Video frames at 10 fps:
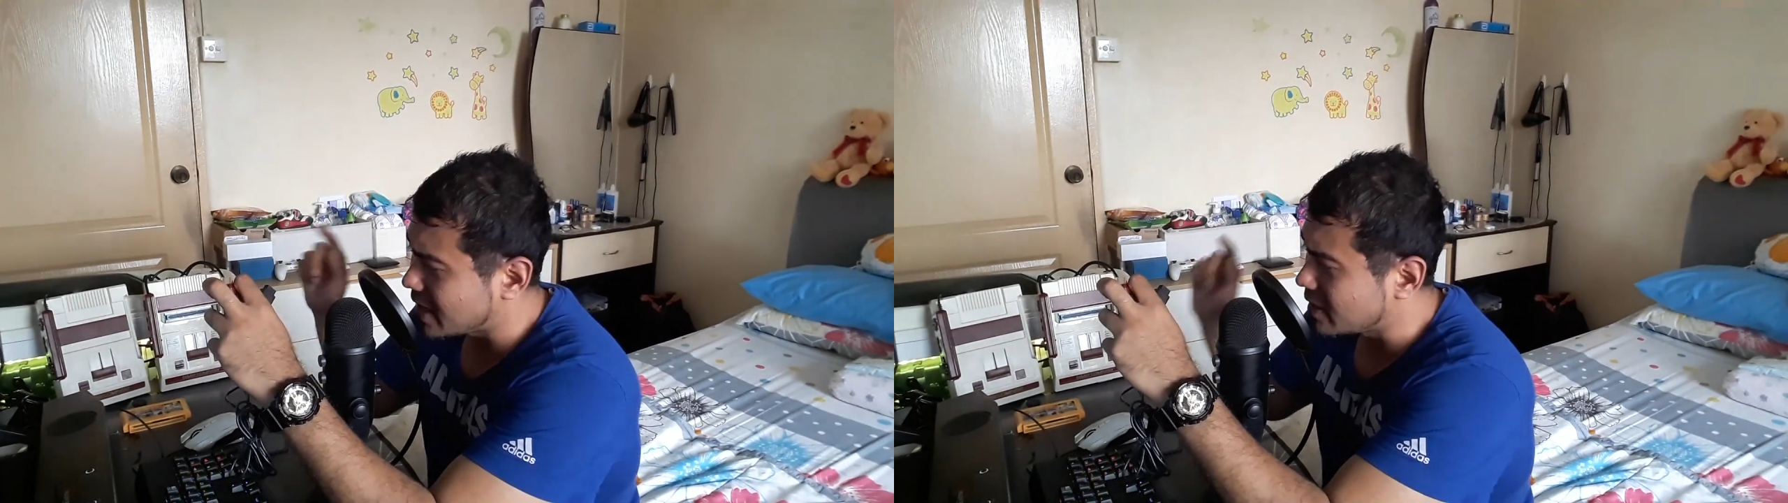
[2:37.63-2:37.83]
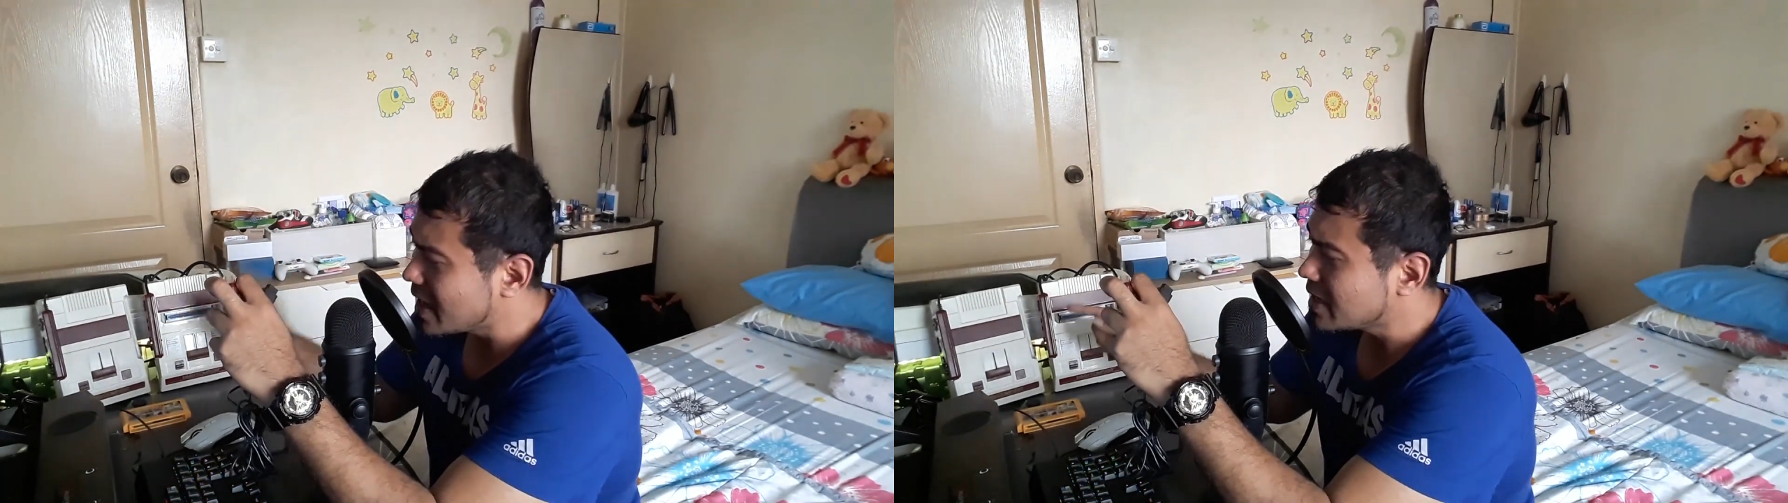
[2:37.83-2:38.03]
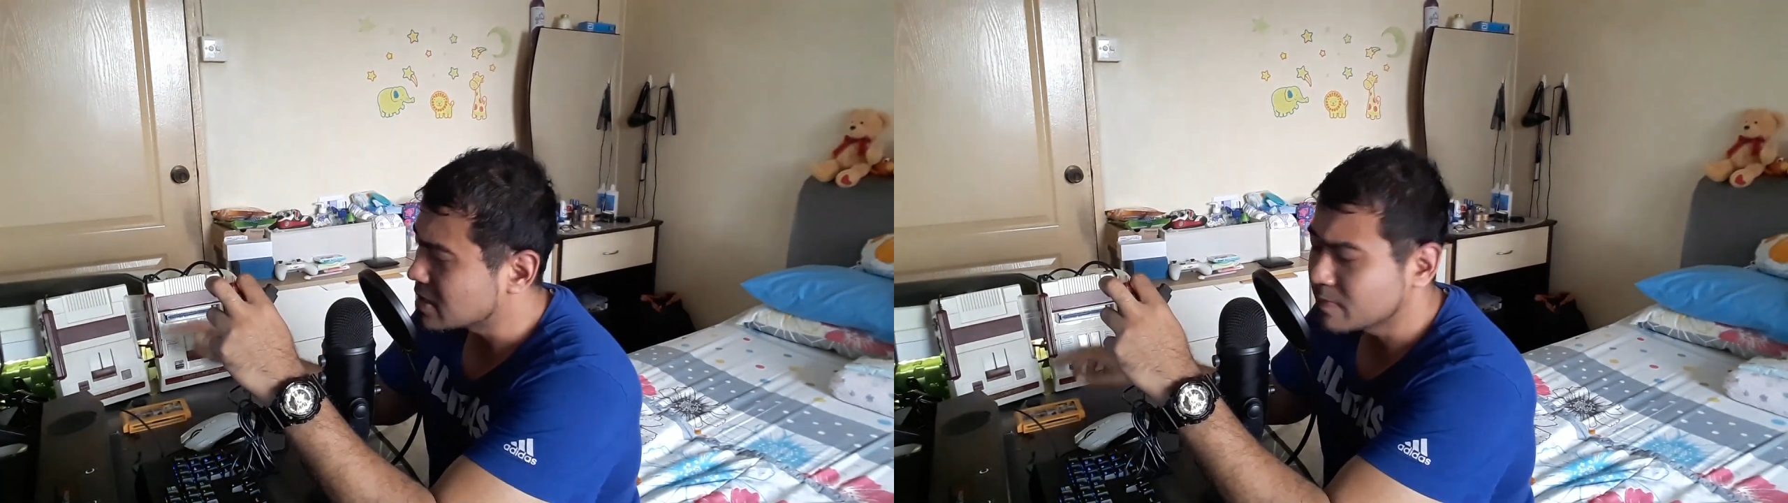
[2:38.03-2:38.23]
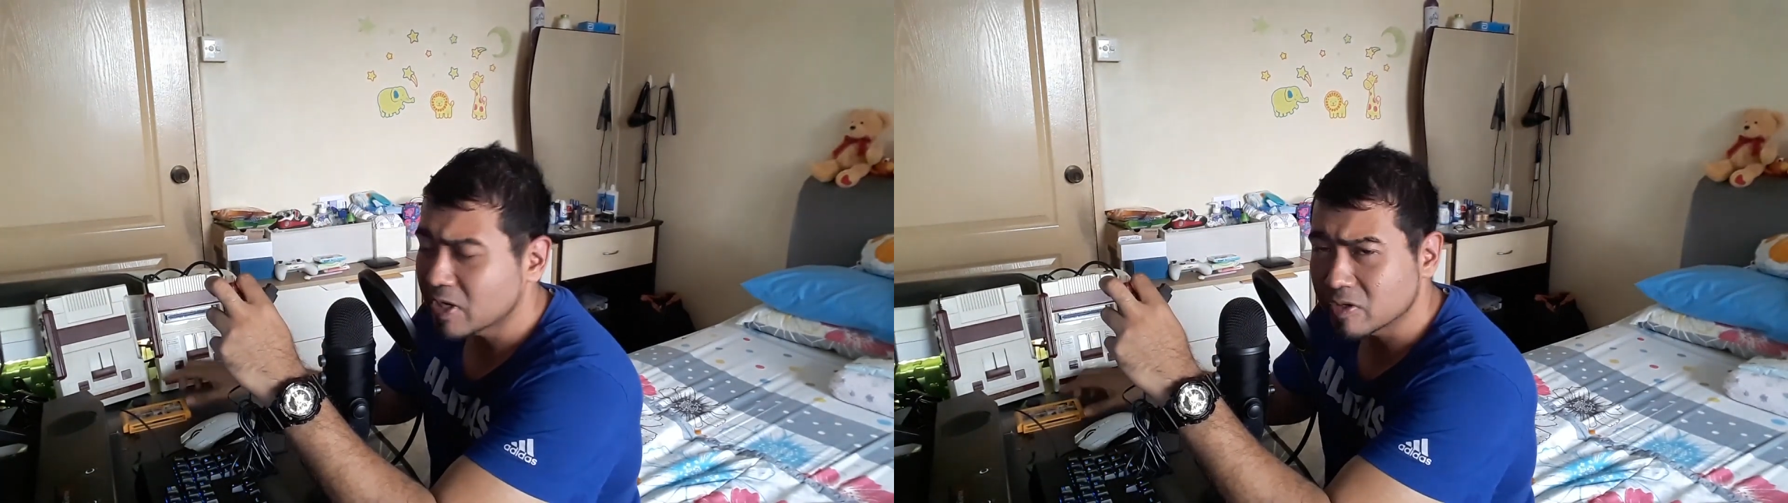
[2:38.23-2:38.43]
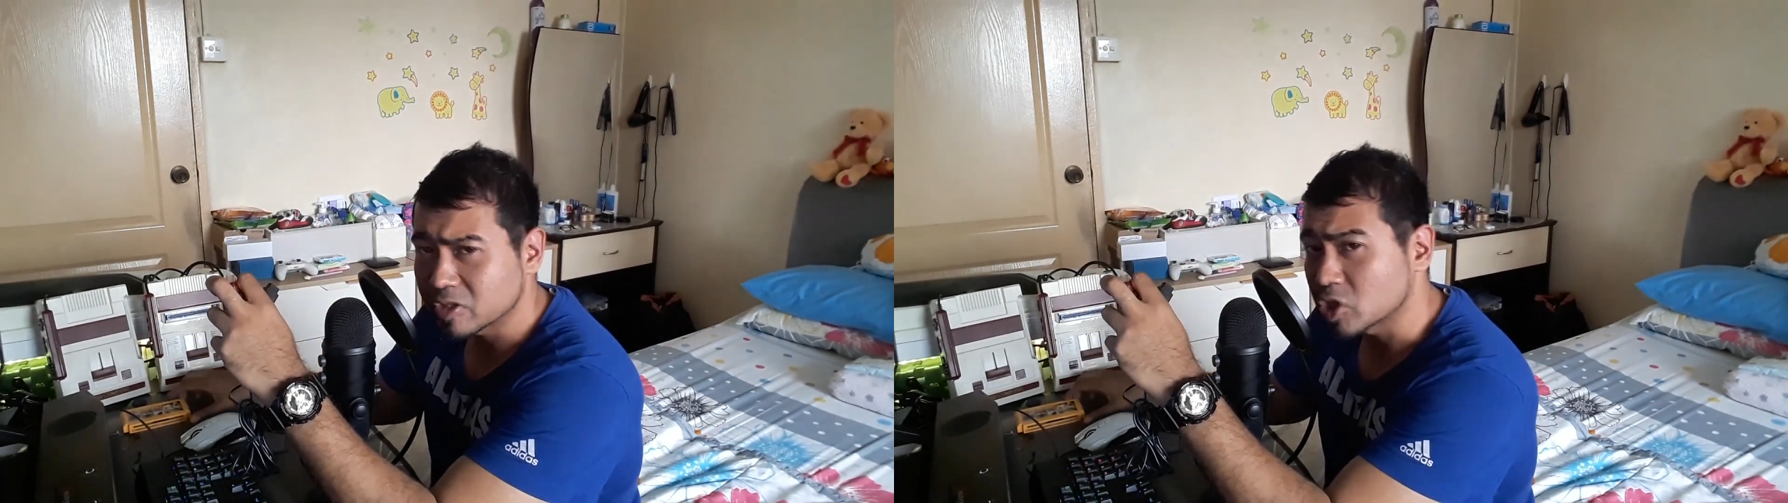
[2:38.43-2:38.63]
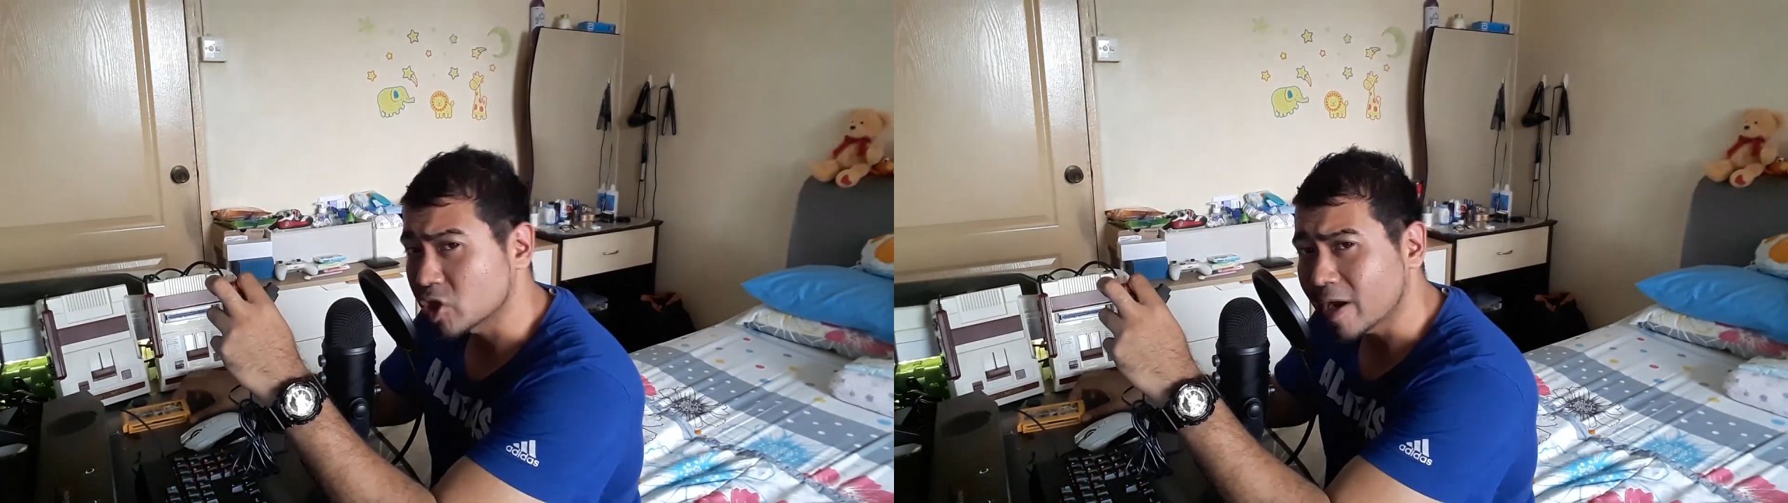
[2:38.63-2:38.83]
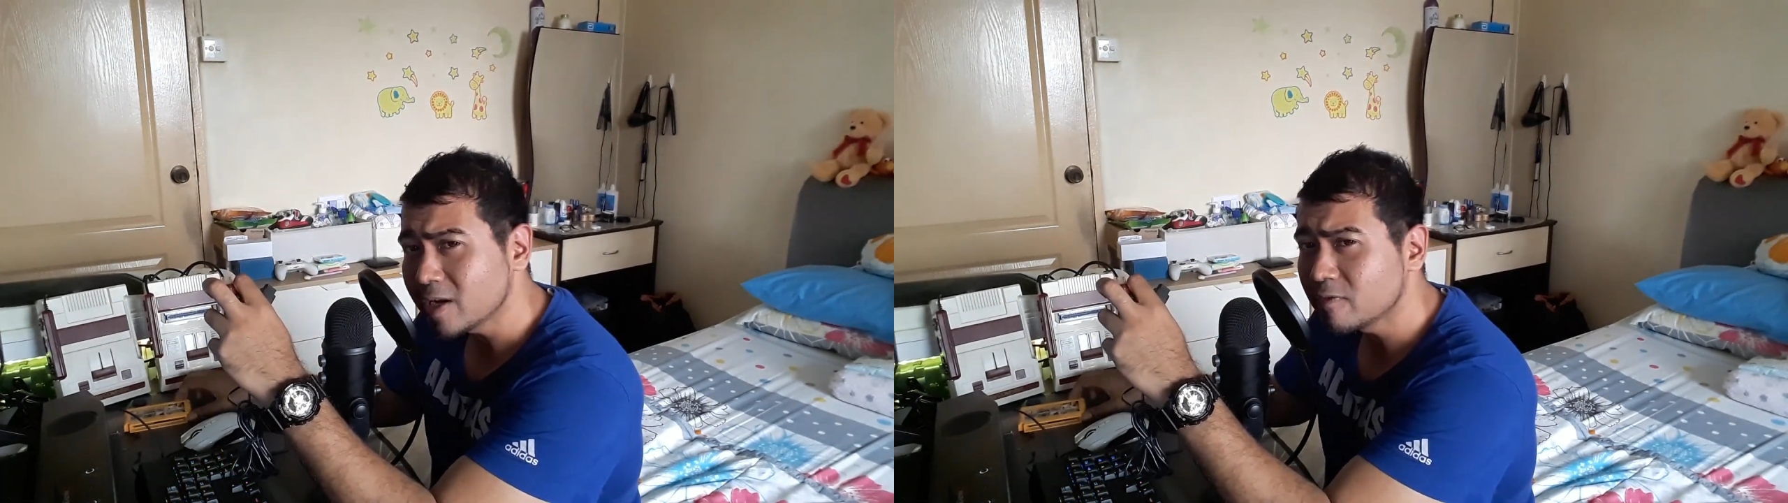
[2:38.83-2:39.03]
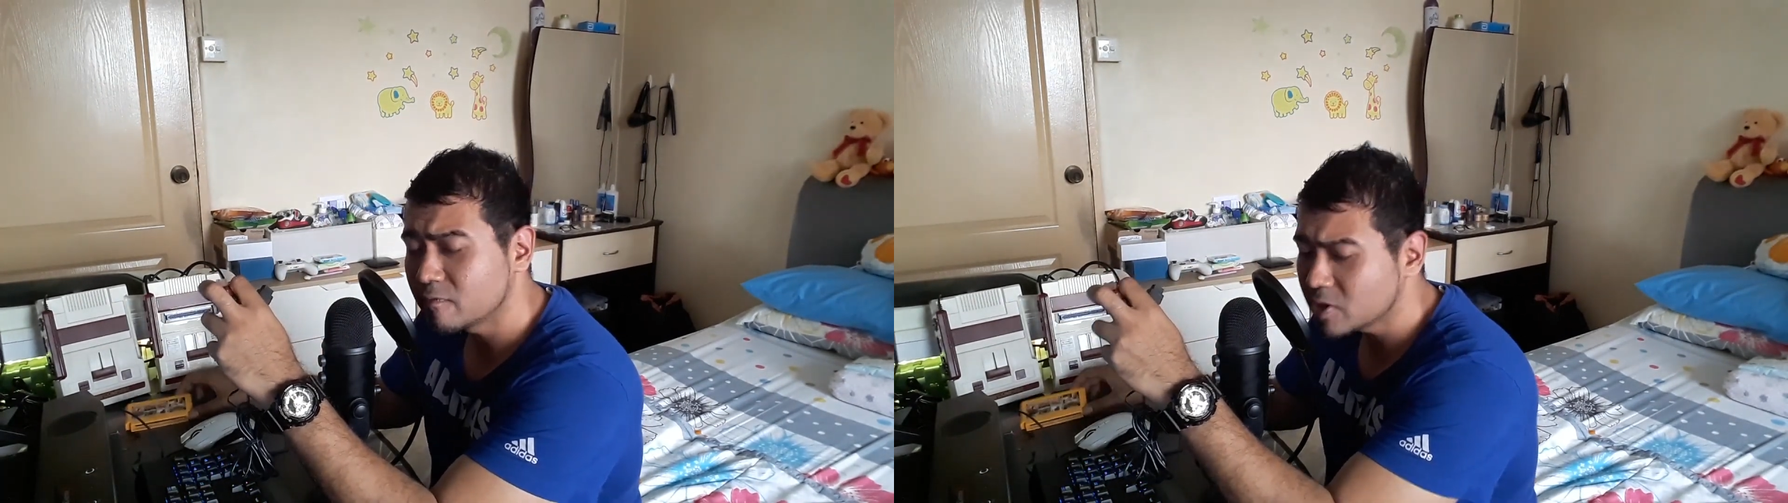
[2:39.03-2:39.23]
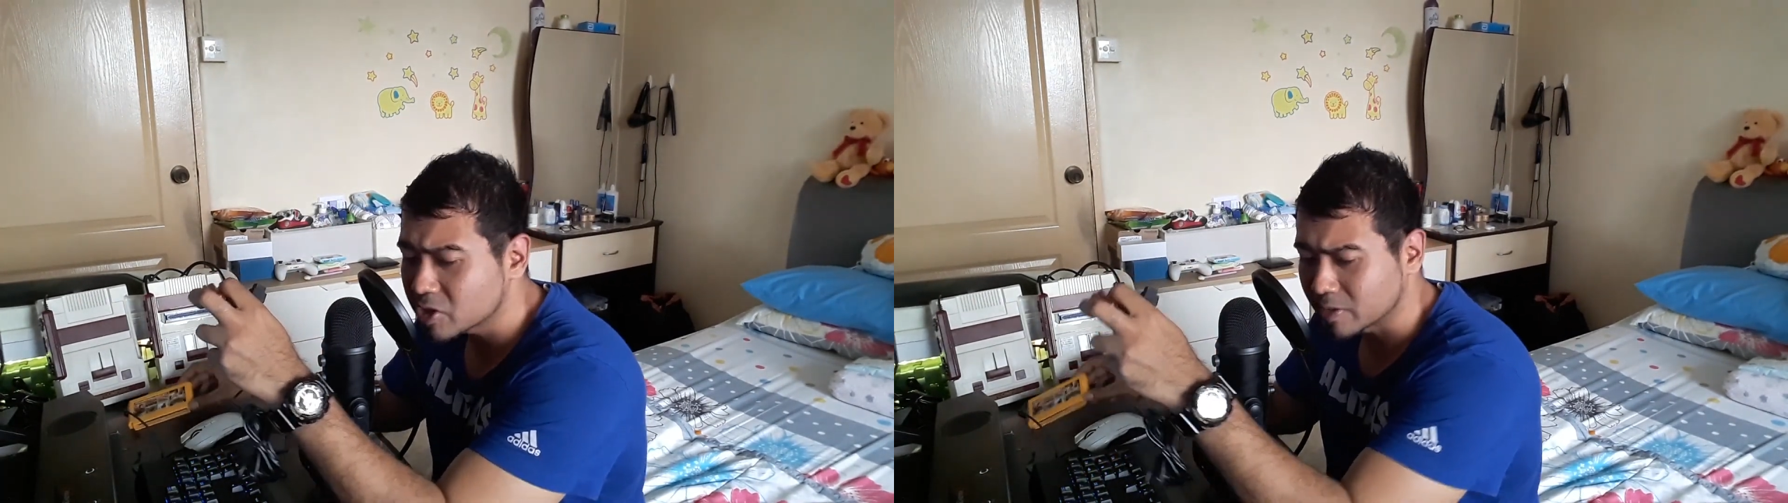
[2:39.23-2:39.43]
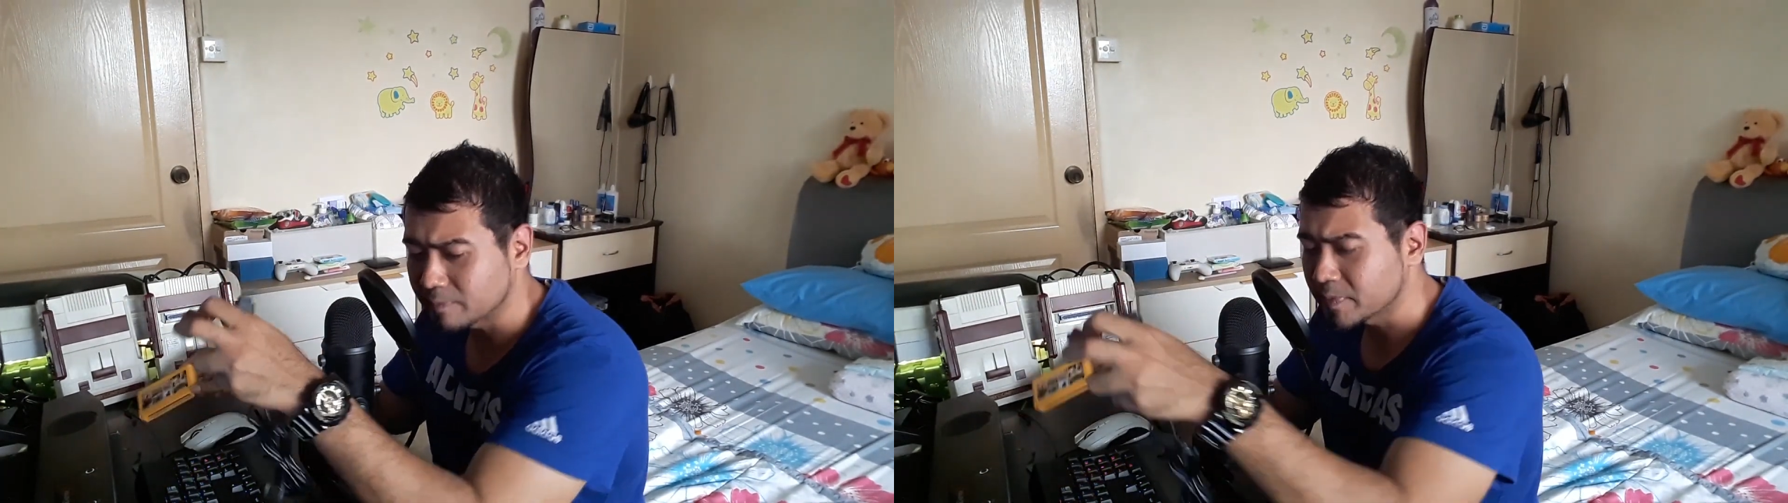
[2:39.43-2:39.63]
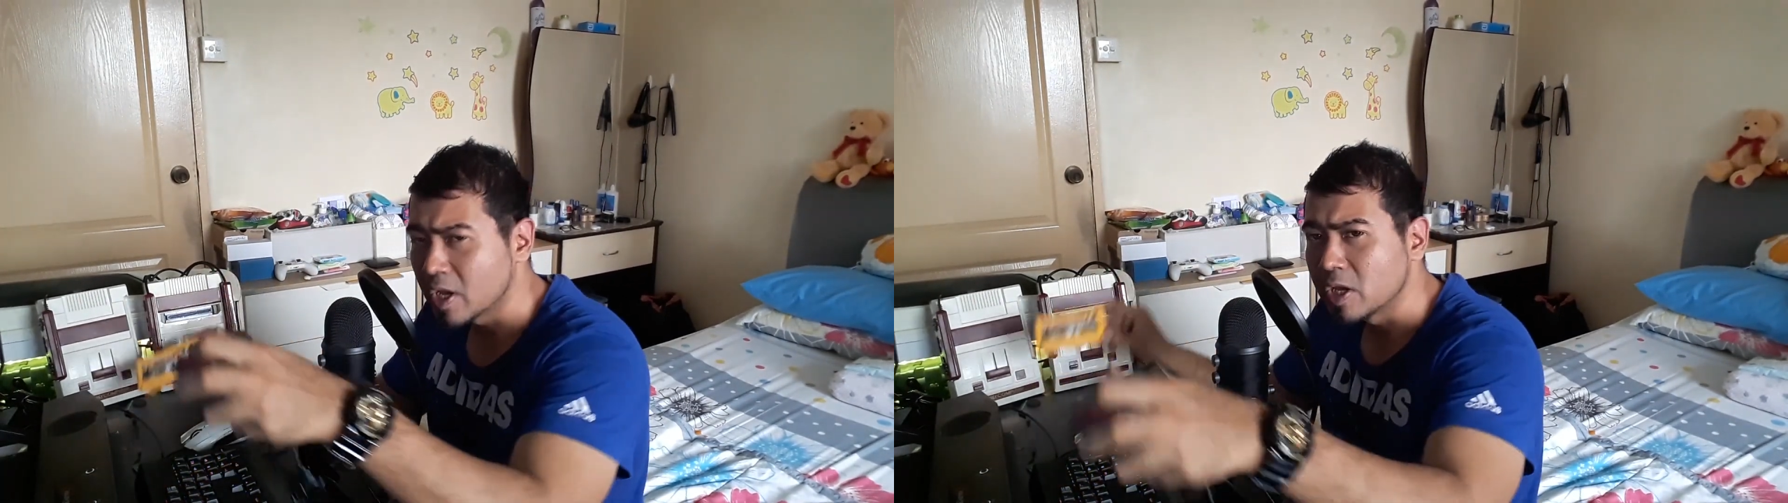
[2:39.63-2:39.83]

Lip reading: and that is because the China version